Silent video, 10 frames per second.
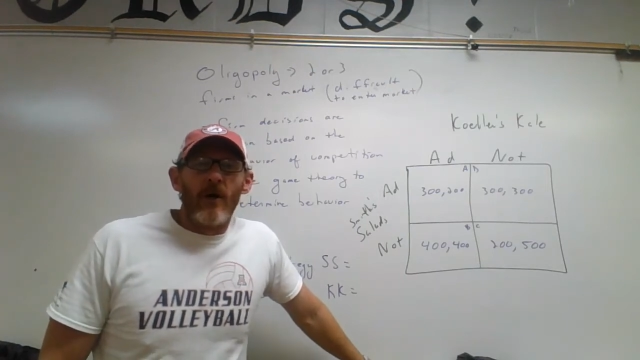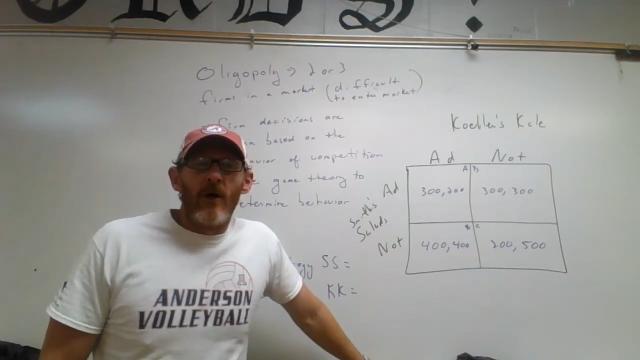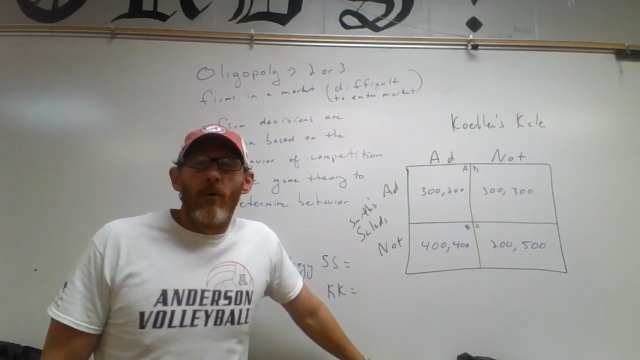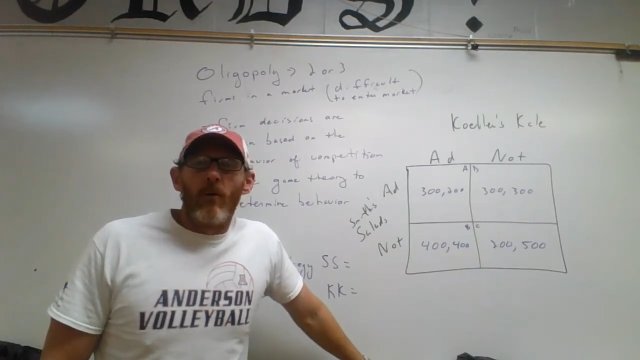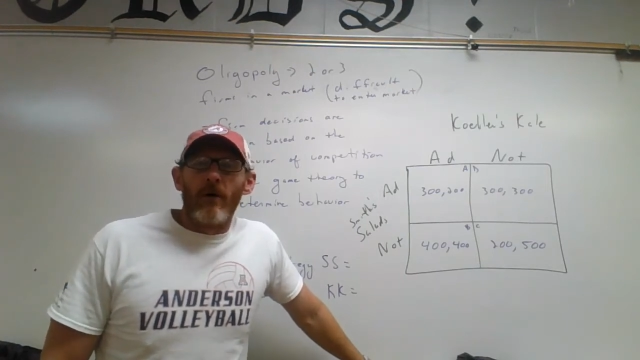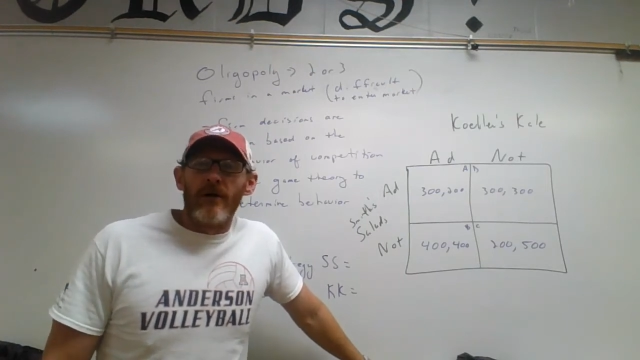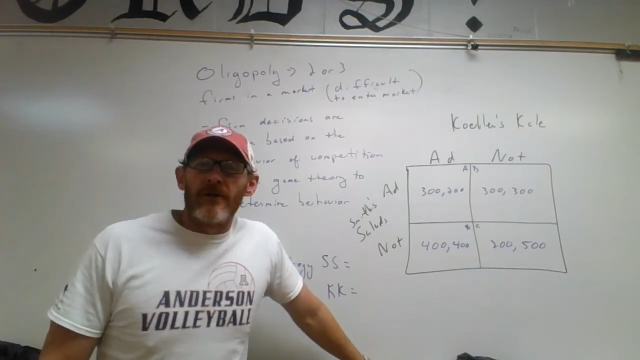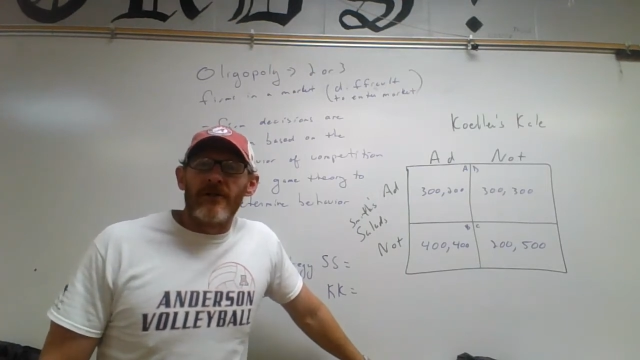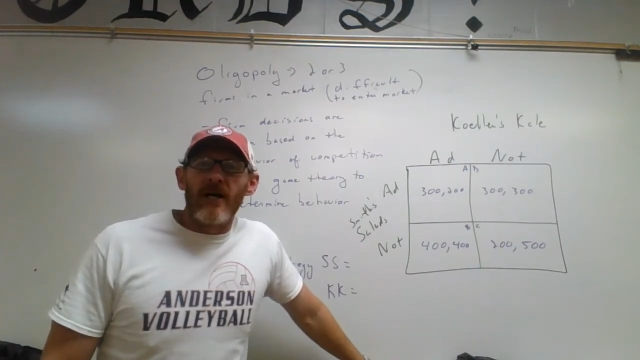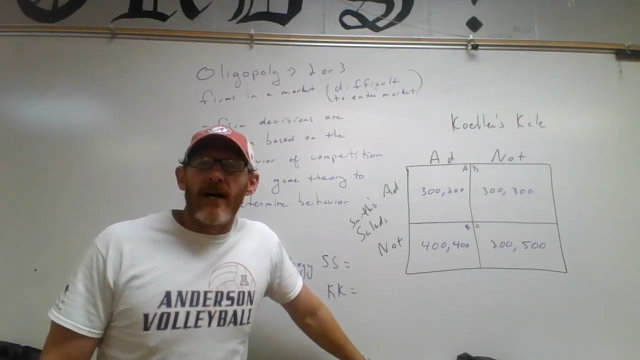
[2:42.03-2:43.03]
want to
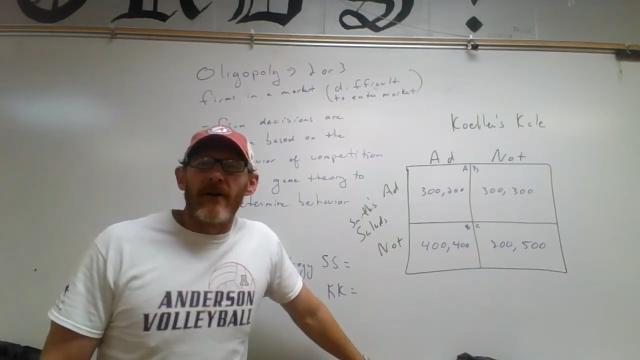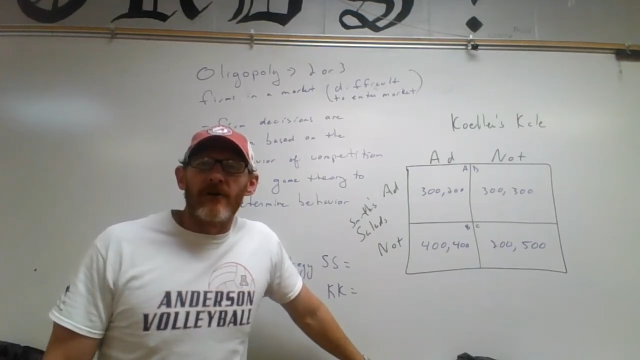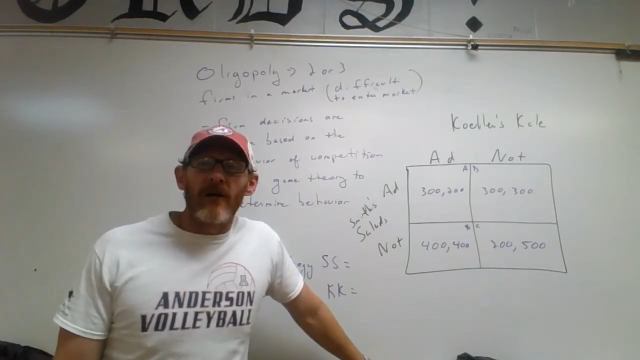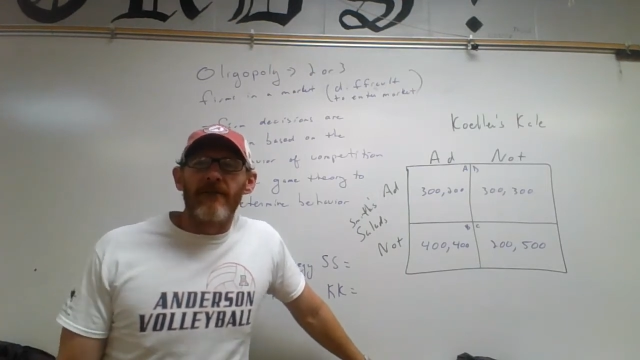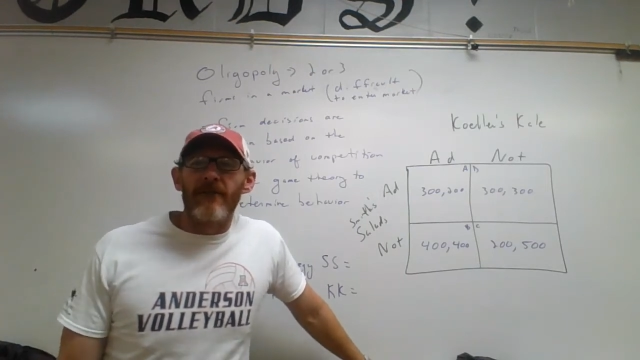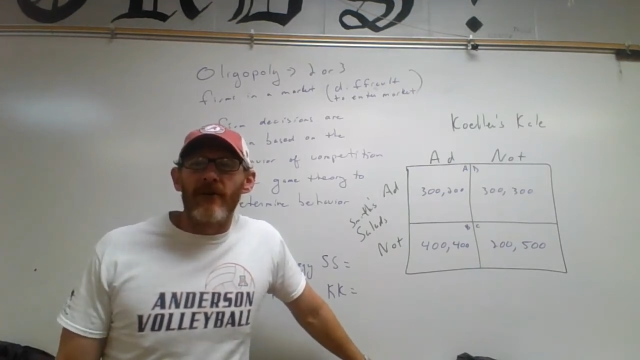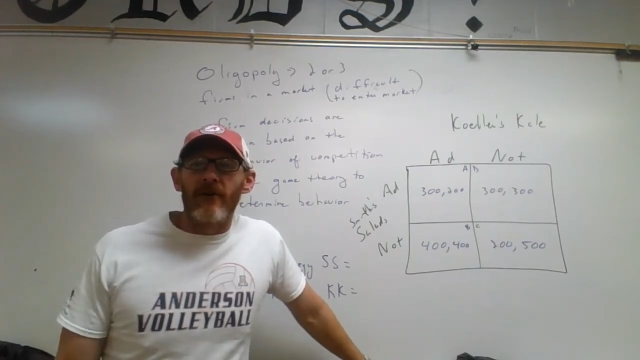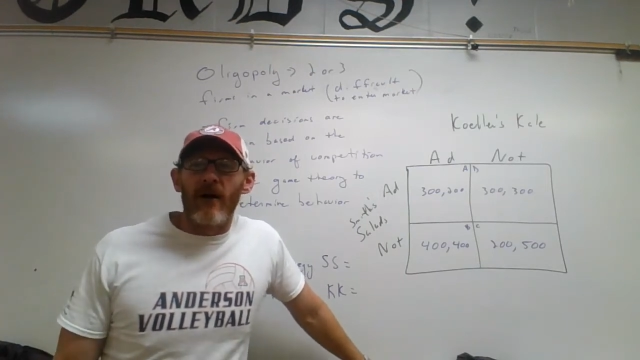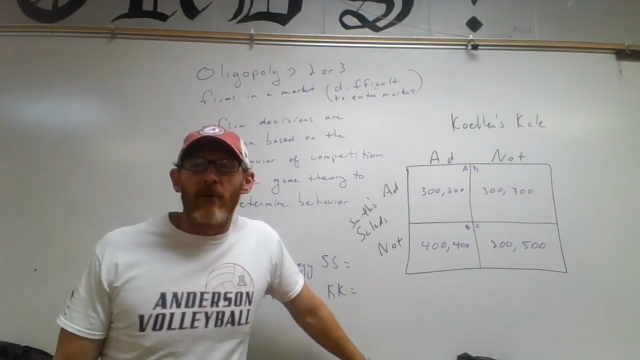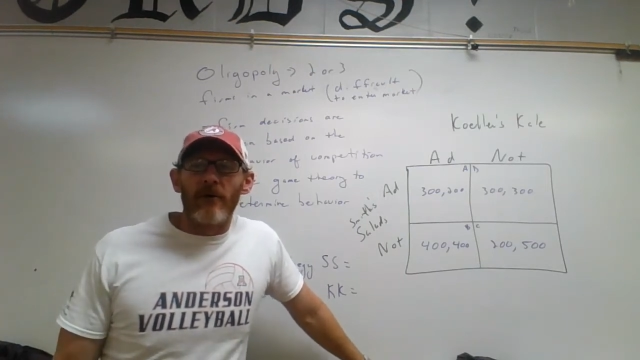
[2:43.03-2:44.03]
decide, they're trying to figure
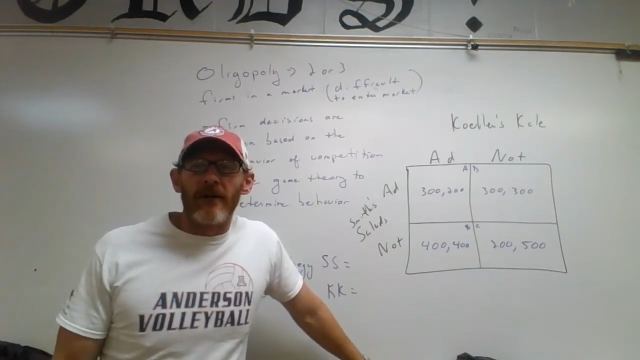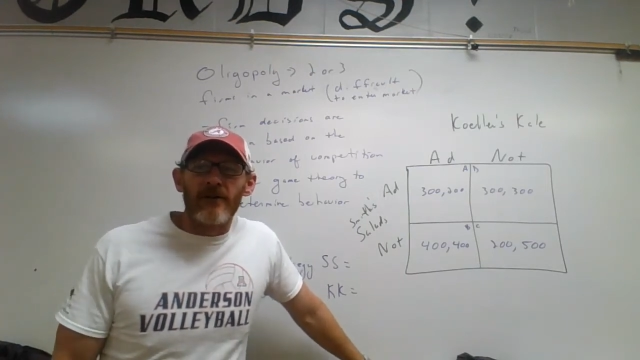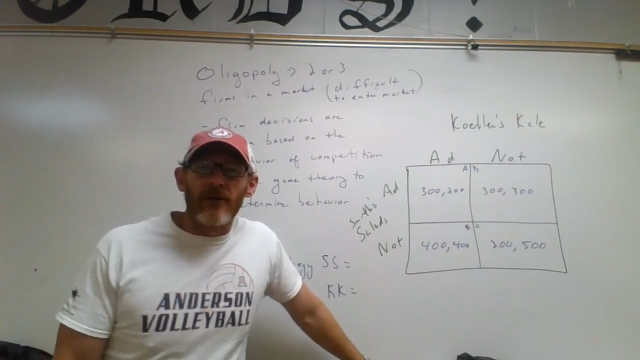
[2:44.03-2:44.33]
out whether they should